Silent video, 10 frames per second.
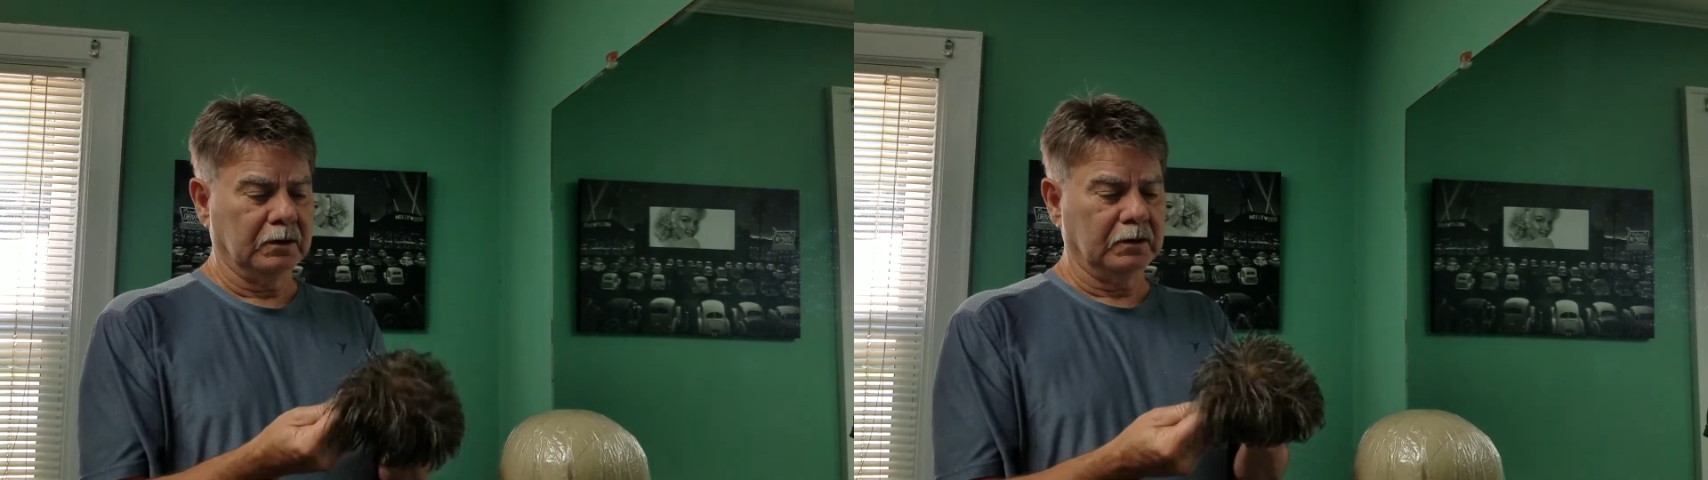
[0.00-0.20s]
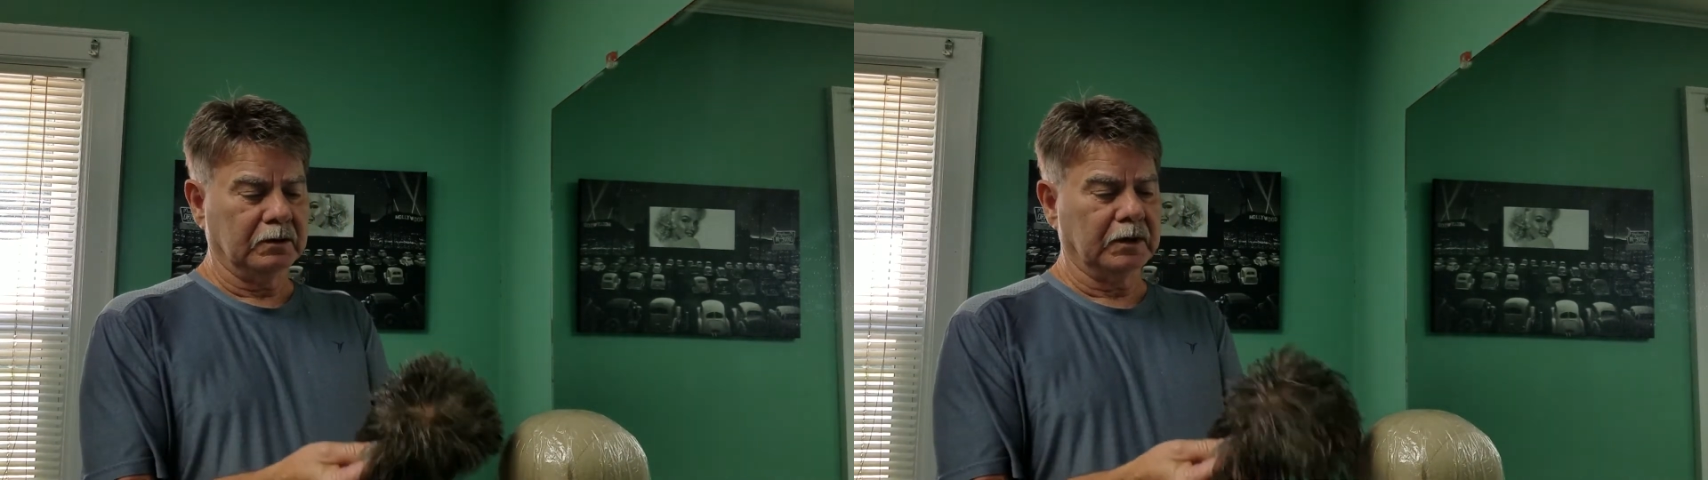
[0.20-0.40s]

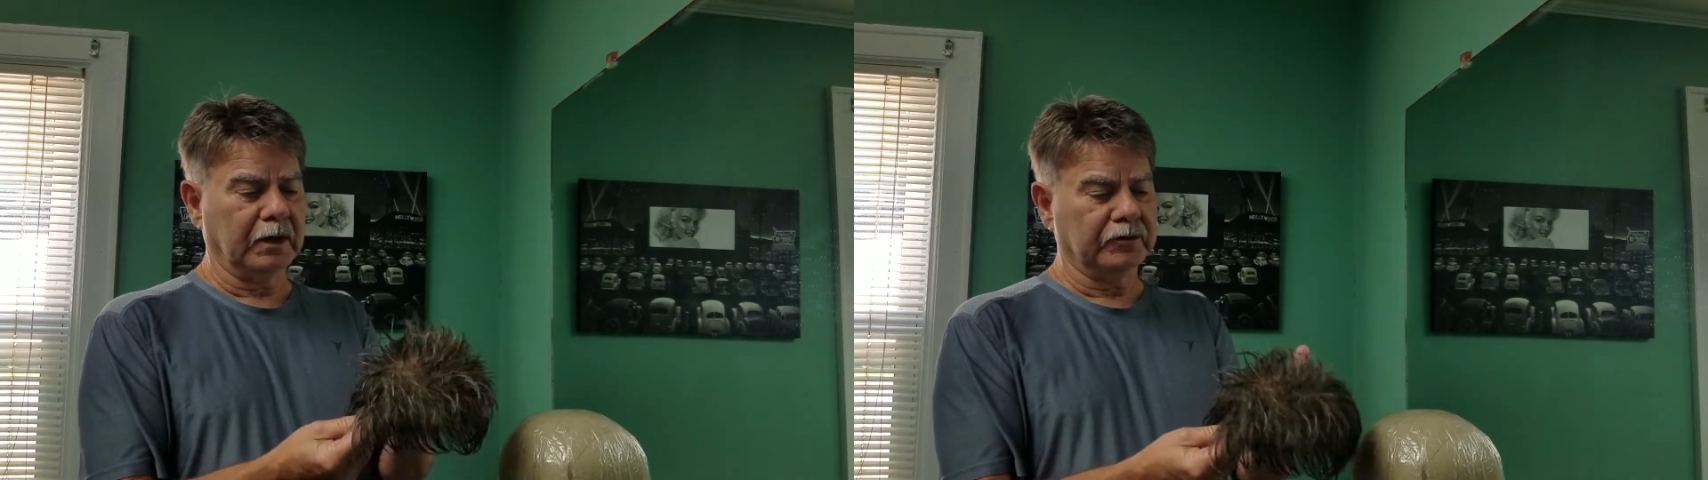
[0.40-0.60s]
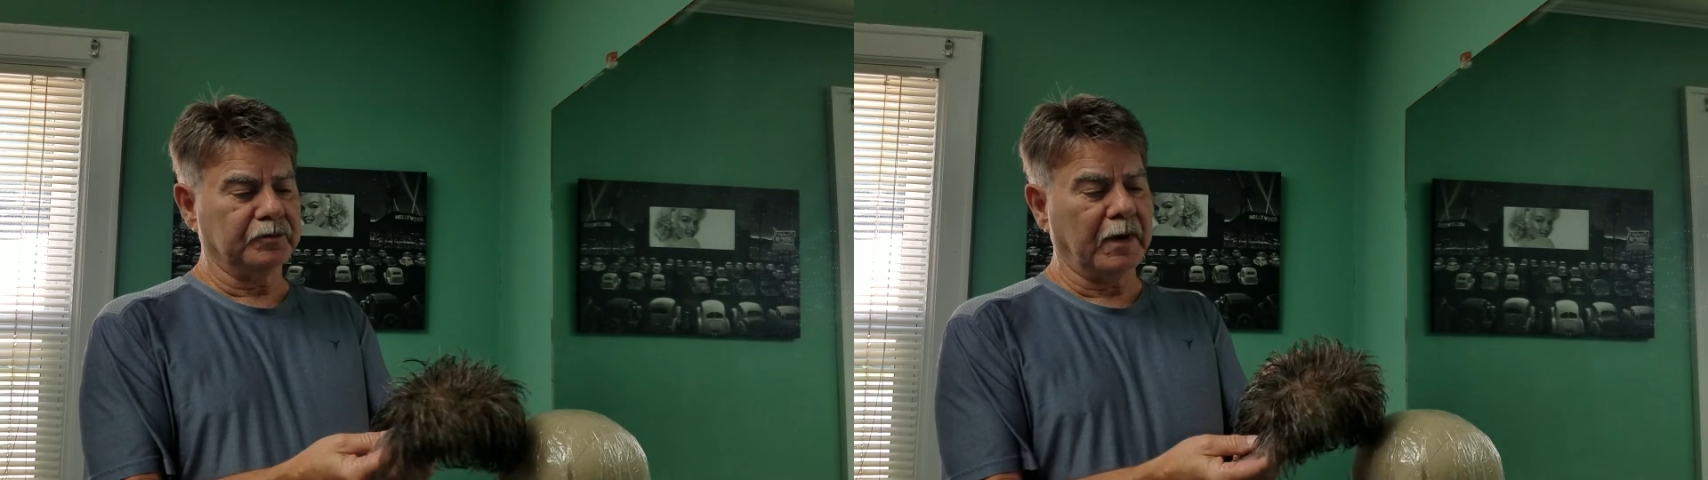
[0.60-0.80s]
Now
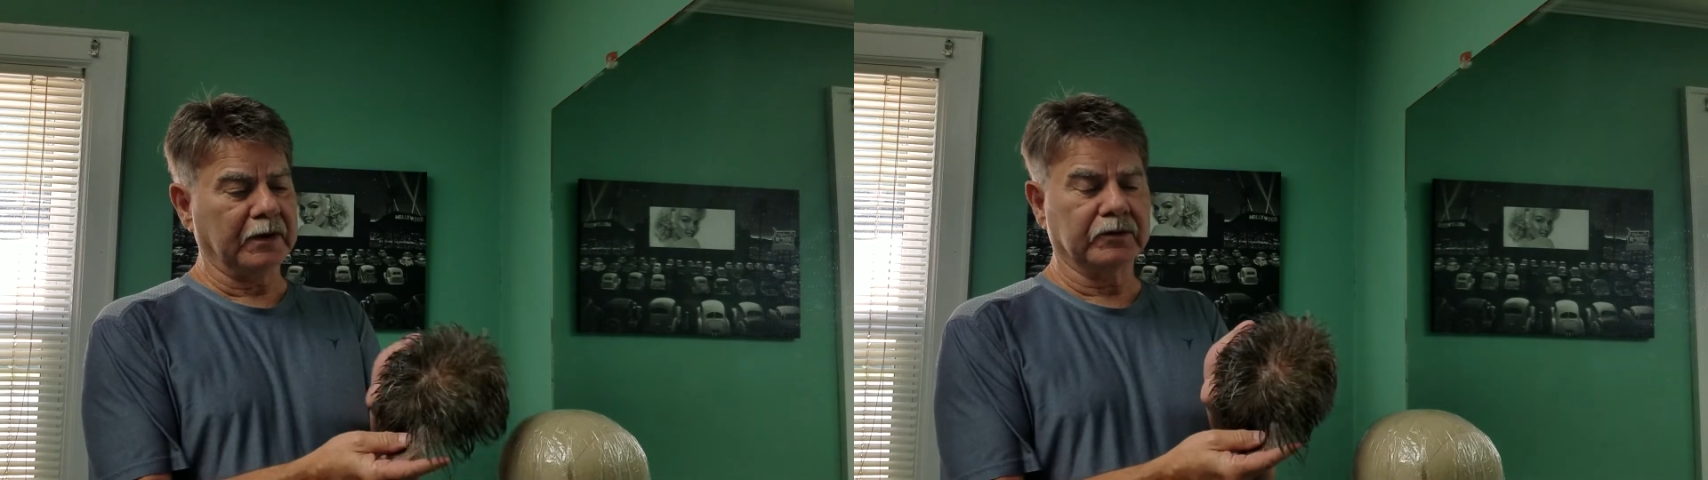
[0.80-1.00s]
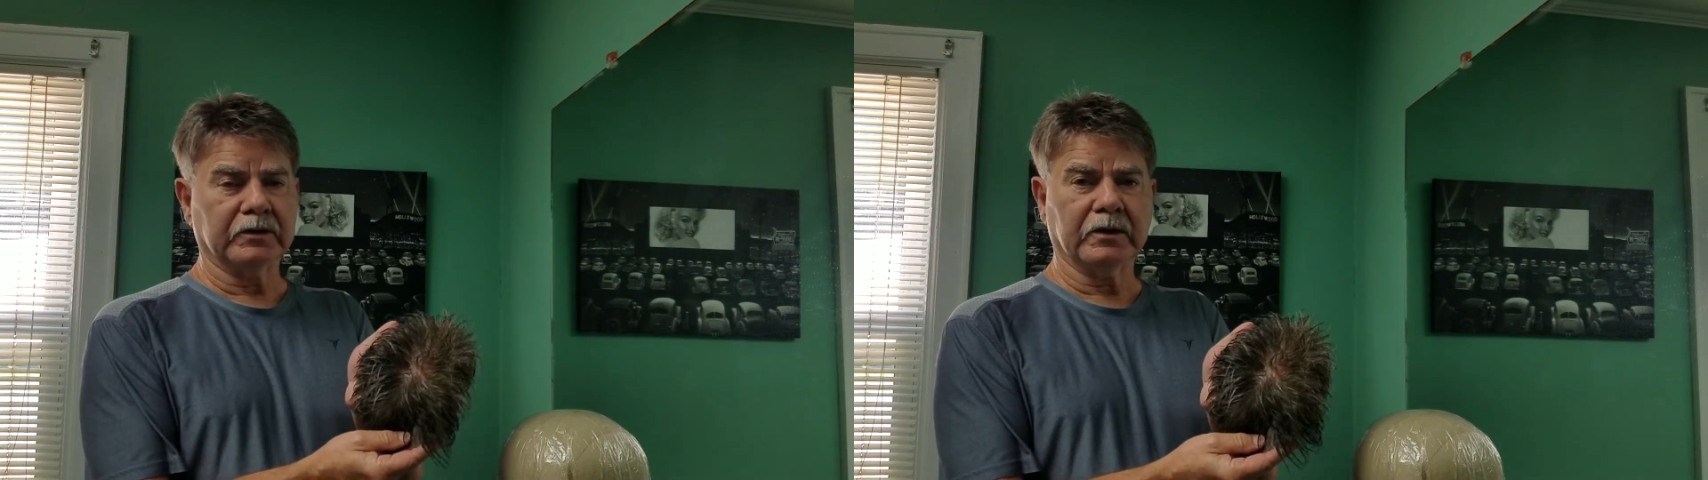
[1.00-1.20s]
it's back to
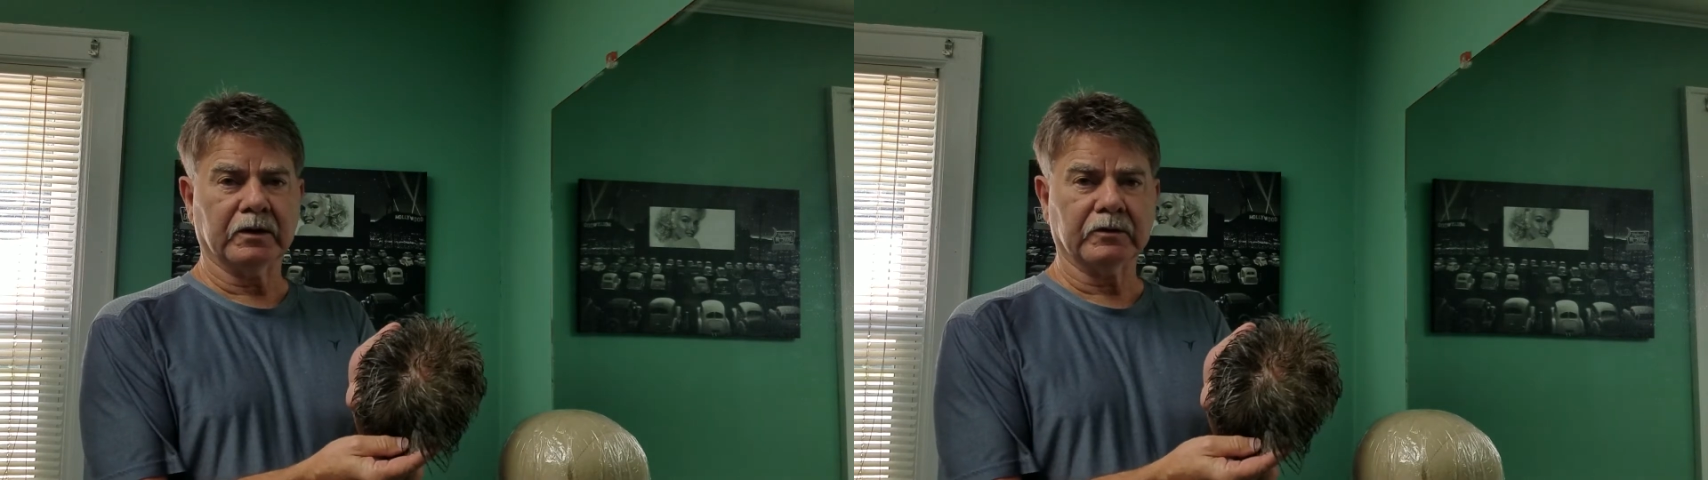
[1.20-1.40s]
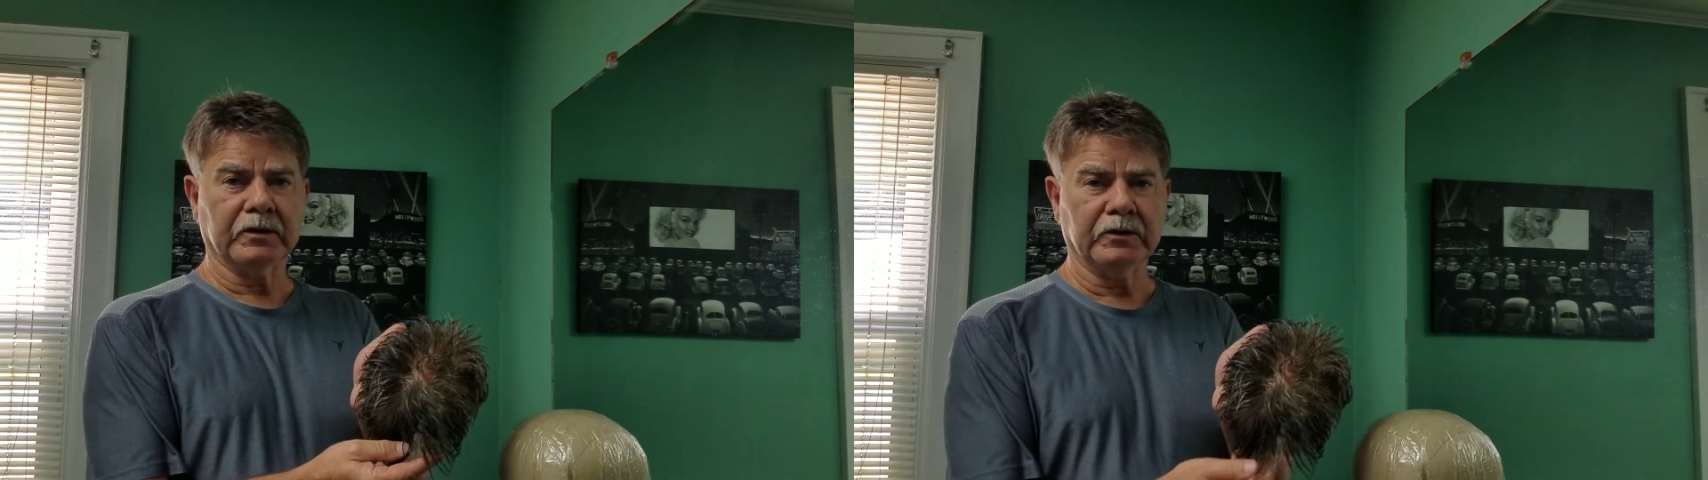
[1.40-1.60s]
the color
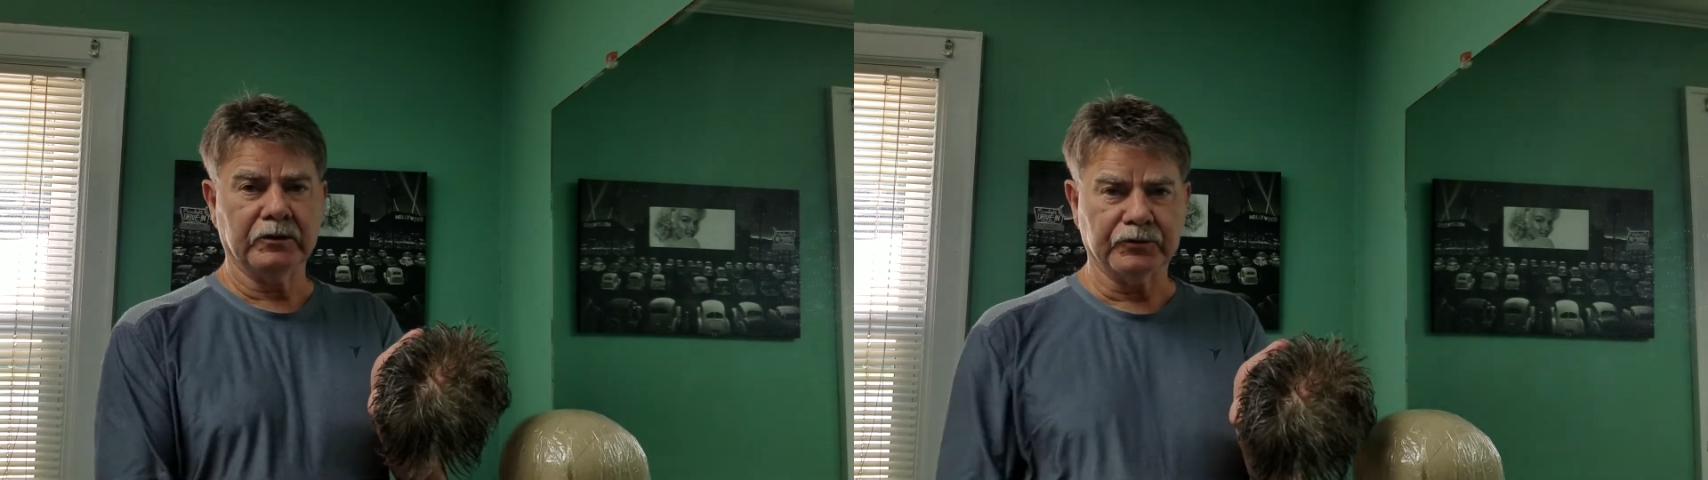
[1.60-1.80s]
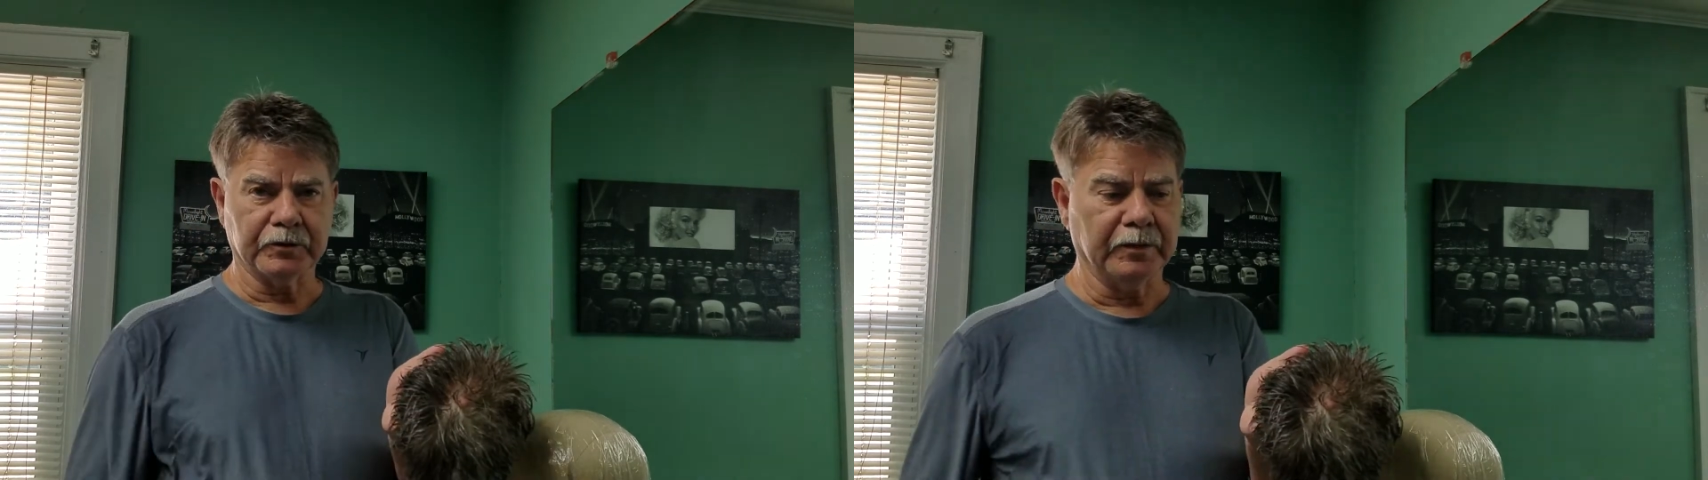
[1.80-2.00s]
it used
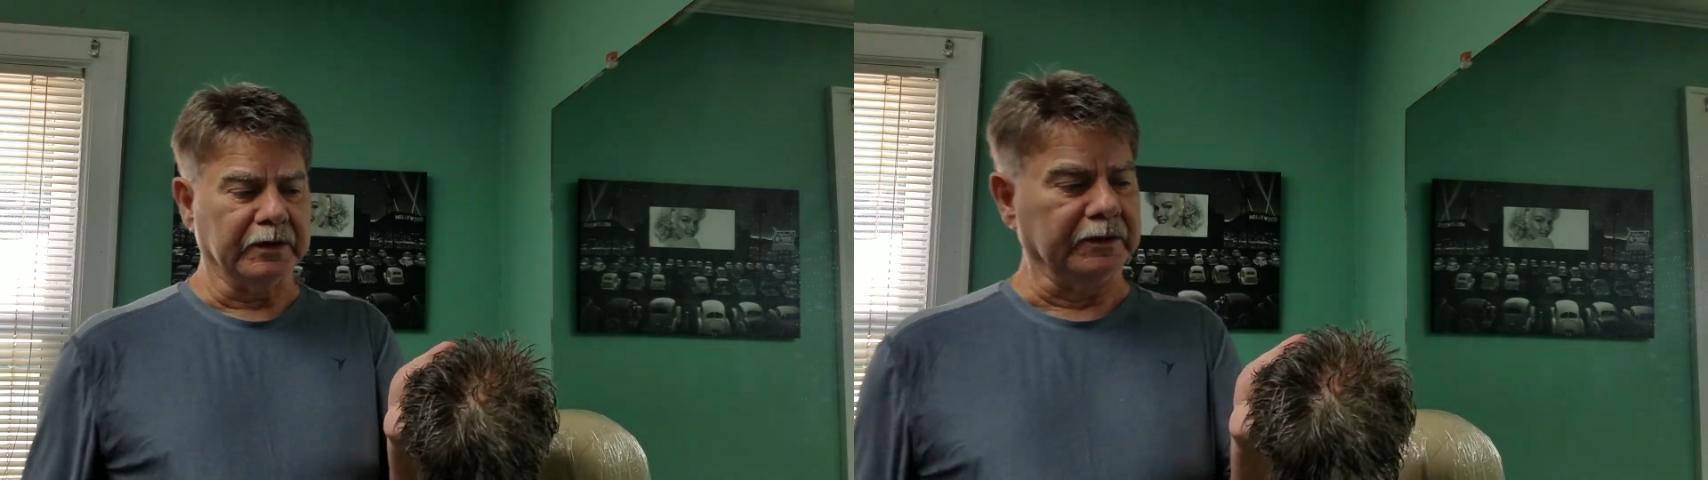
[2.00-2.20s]
to be.